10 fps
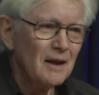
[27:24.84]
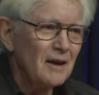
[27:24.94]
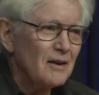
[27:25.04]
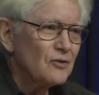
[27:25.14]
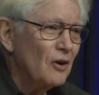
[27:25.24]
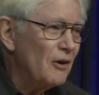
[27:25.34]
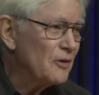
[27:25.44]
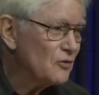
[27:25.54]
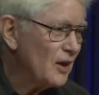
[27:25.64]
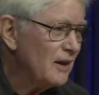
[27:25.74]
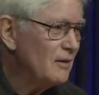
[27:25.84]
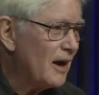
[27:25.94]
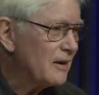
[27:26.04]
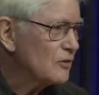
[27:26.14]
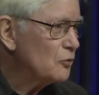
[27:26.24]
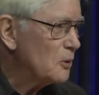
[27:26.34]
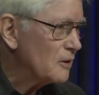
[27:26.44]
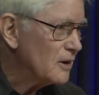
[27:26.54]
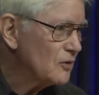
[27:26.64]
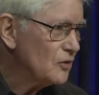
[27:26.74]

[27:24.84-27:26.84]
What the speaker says: So in the Sandlot experience,